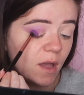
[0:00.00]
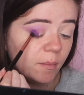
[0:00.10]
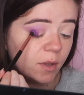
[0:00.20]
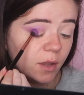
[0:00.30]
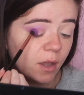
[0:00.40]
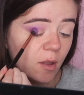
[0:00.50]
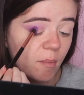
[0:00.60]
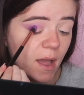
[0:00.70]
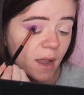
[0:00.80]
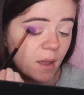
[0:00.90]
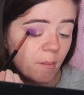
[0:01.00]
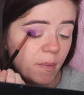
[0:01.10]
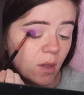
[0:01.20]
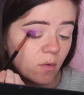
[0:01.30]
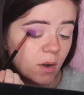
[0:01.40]
I'm going to go back
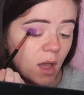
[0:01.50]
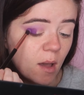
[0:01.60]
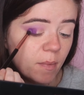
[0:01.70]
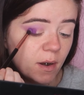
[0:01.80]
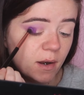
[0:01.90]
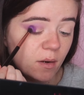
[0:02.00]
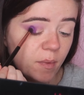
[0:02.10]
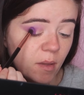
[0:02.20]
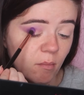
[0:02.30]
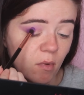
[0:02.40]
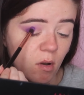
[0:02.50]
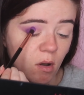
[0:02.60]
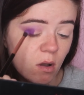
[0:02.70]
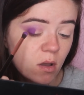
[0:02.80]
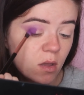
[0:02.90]
and build up a little bit
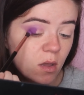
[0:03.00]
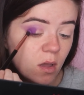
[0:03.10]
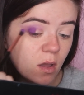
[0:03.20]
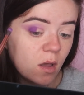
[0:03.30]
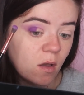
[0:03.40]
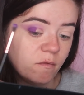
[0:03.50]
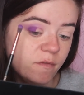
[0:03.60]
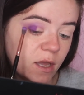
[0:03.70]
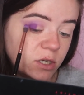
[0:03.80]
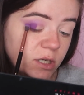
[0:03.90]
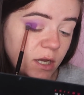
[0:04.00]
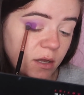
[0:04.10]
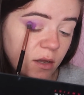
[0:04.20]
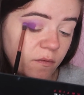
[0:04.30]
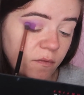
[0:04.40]
more of that
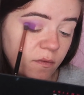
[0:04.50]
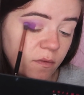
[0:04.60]
shadow.